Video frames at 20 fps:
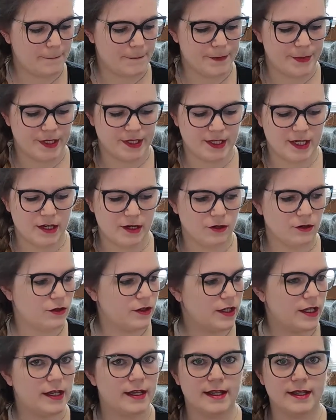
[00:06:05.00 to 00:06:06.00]
But now
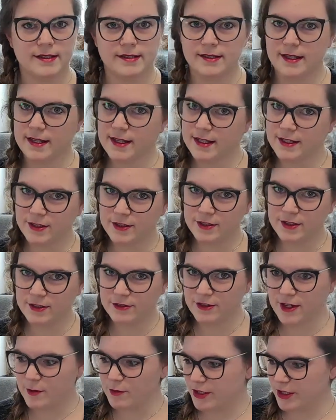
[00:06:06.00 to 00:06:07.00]
let's dig into the
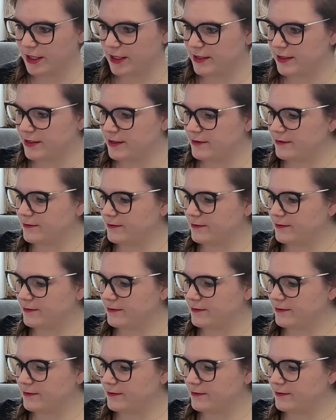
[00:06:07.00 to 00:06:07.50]
fabrics.